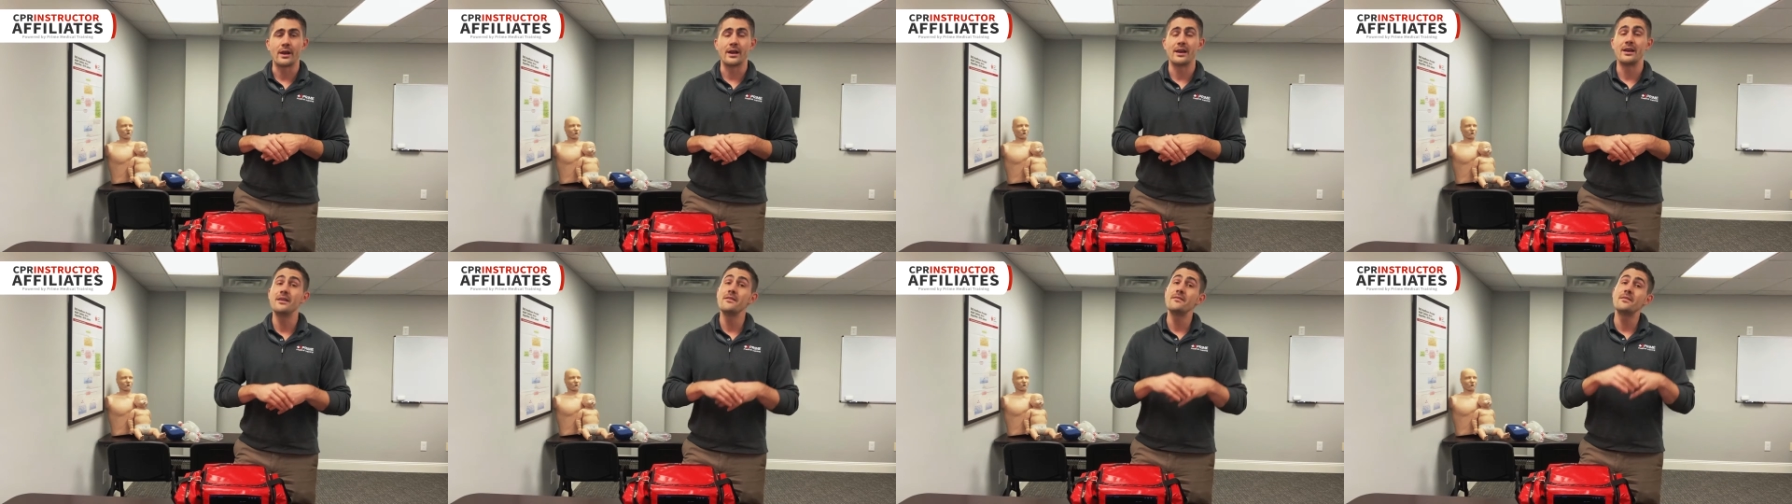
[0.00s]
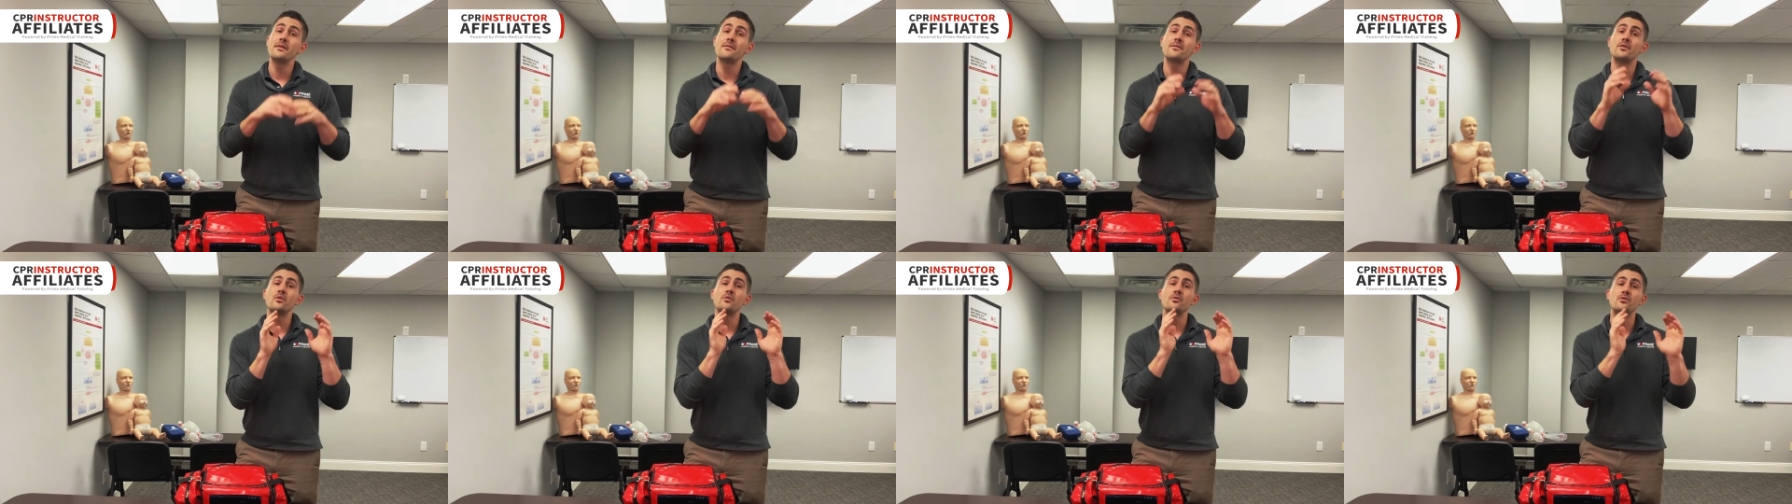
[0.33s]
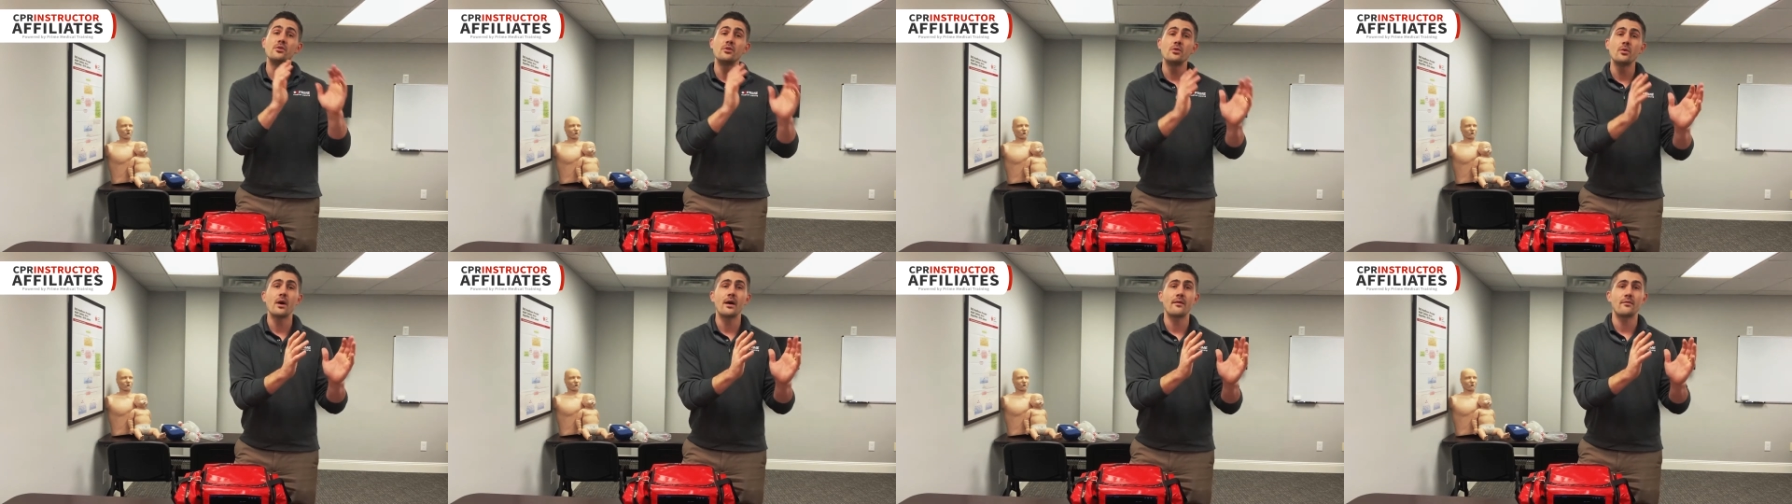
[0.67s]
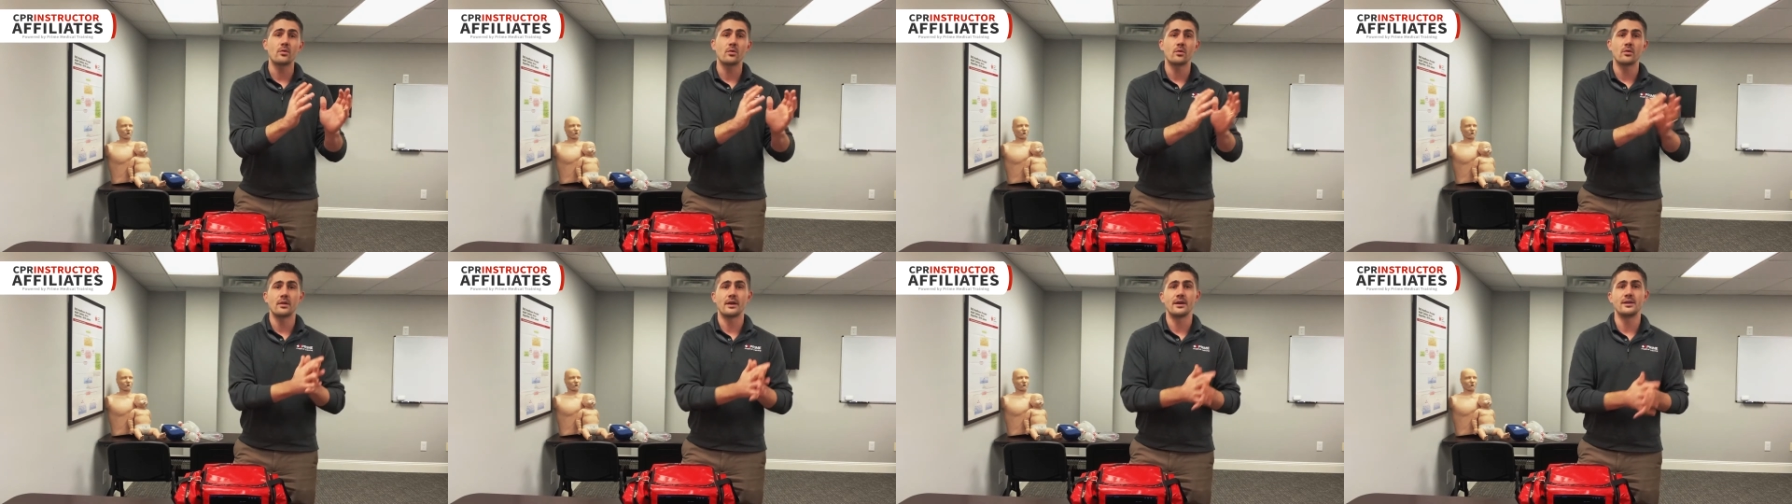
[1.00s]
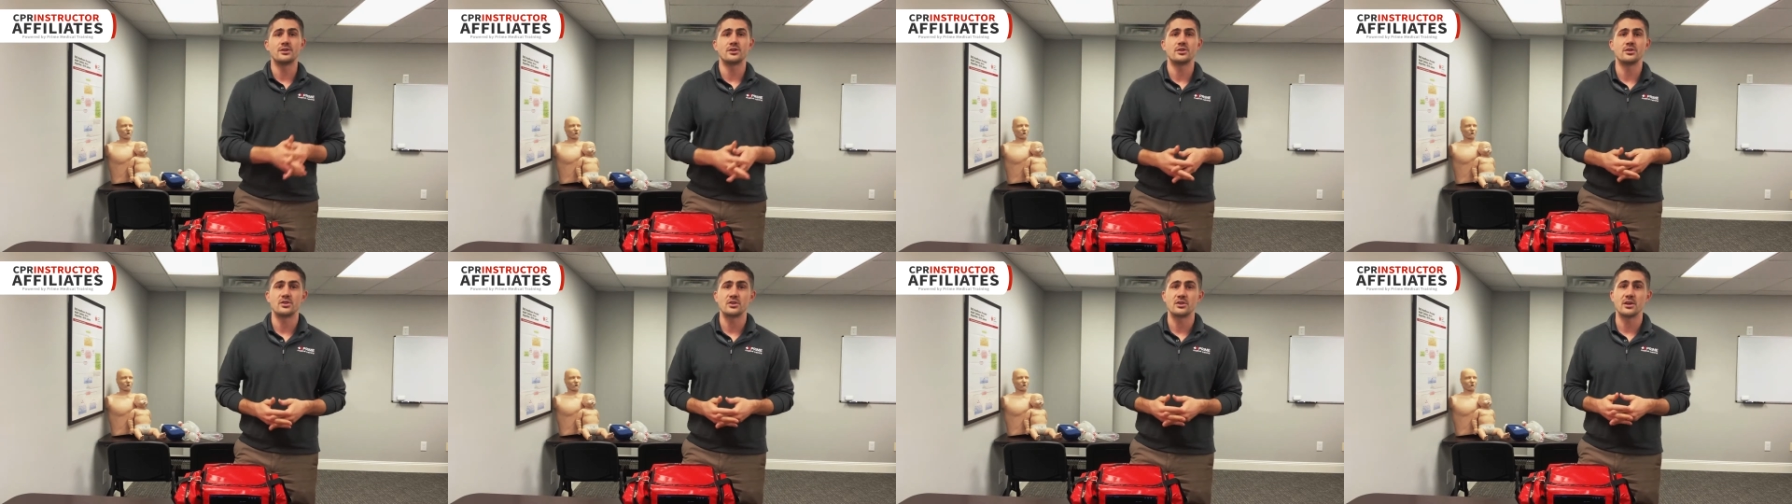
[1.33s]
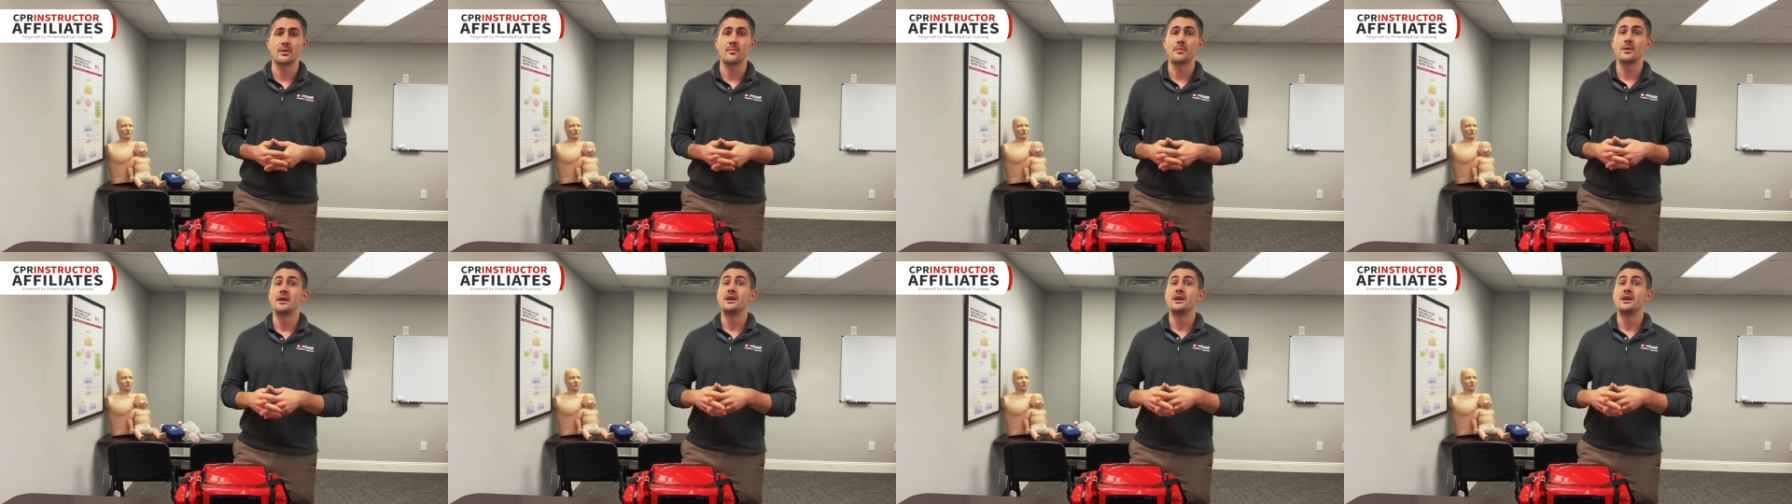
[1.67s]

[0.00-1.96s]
And even if you do have a relationship,